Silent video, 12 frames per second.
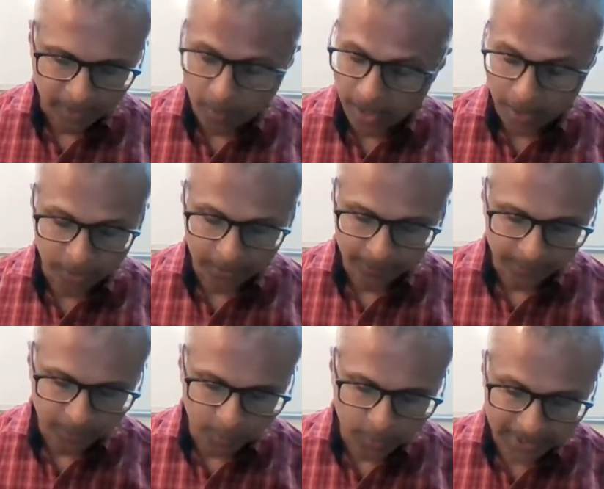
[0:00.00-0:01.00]
Wow.
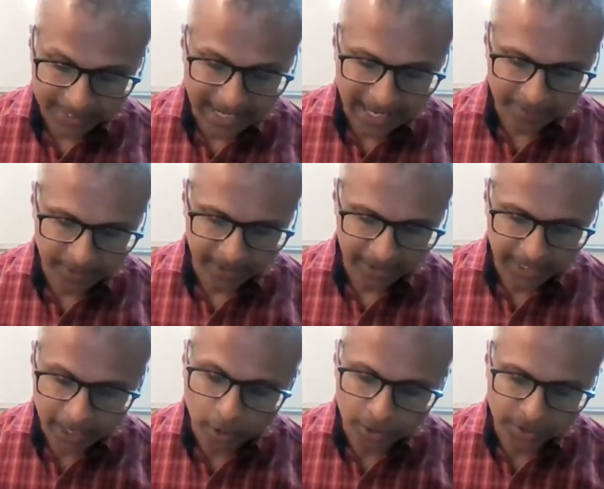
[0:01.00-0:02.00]
Verse 11.
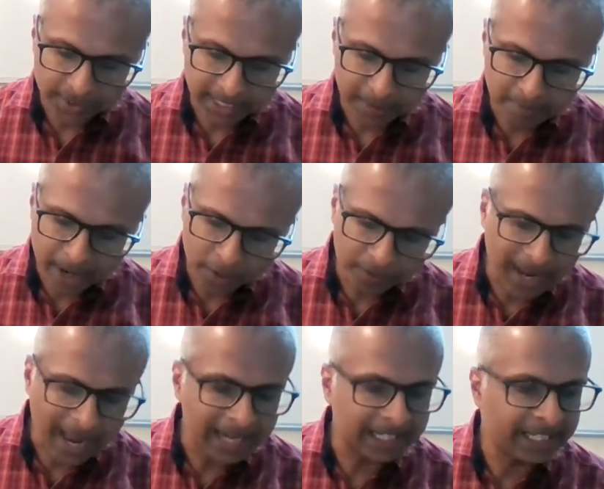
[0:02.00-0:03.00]
They also said, men of
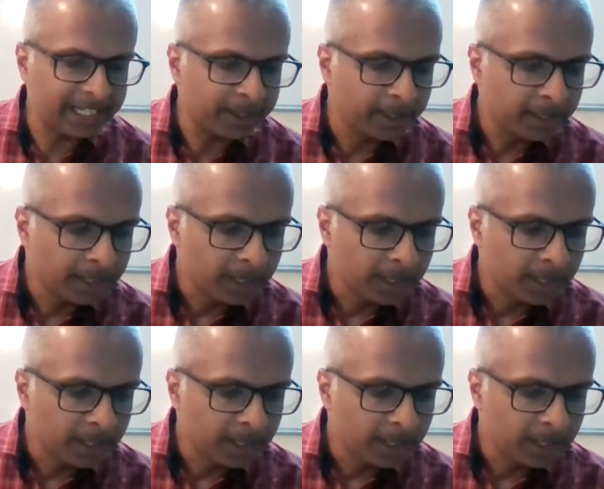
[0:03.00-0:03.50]
Galilee,